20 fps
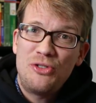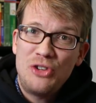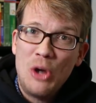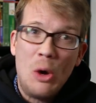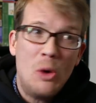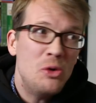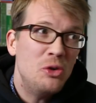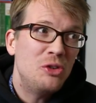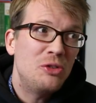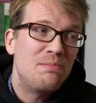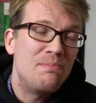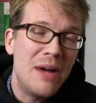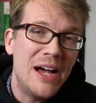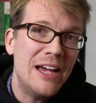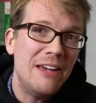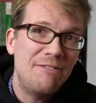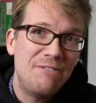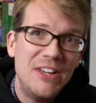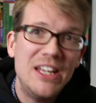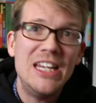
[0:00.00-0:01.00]
shows
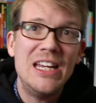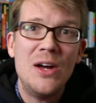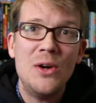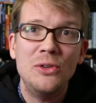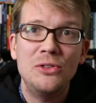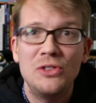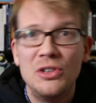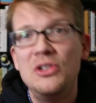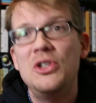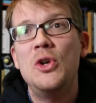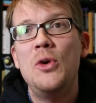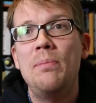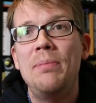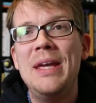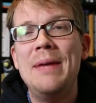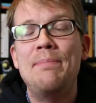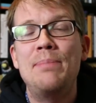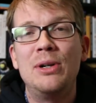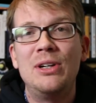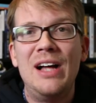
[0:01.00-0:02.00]
my videos to new
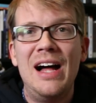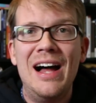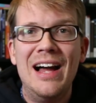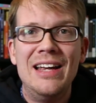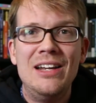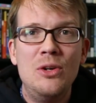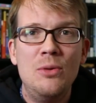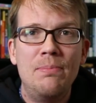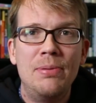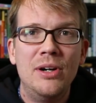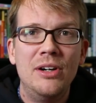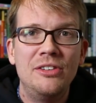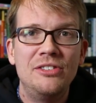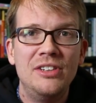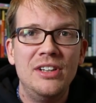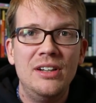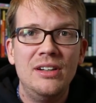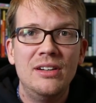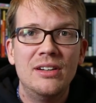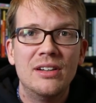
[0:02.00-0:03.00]
people. Hi, new
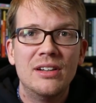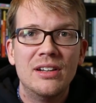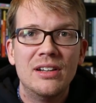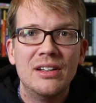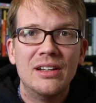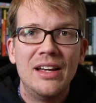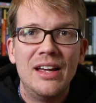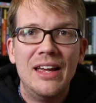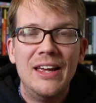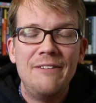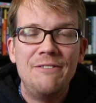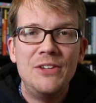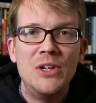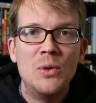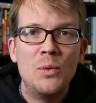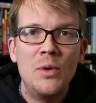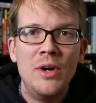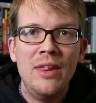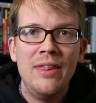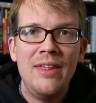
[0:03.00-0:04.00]
person, if
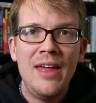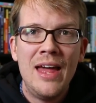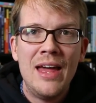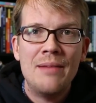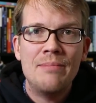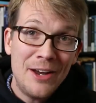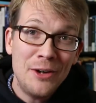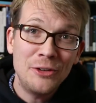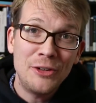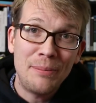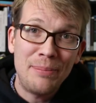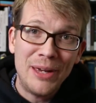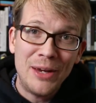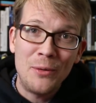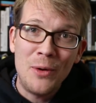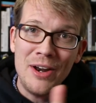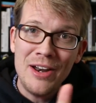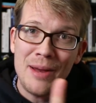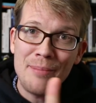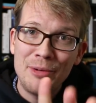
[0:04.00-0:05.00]
you're one of them. Here's a big
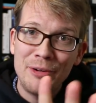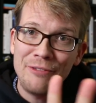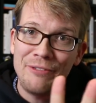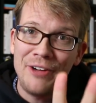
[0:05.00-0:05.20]
one, number